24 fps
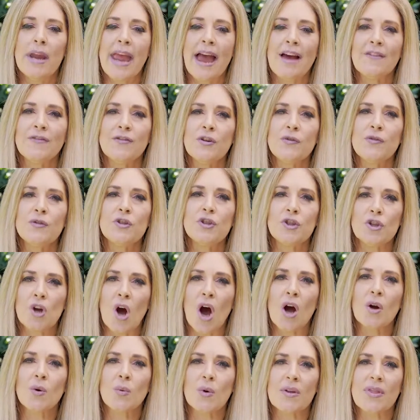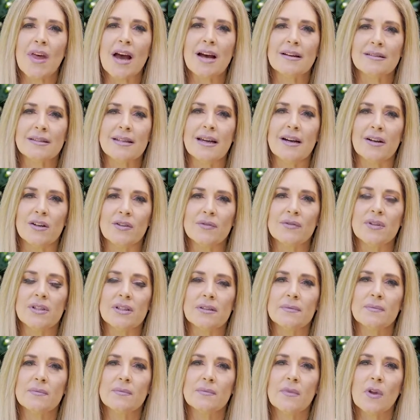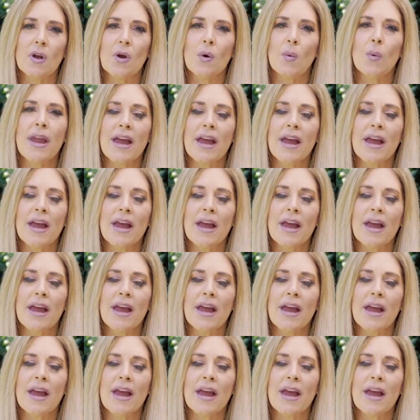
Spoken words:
have to start with ourselves. We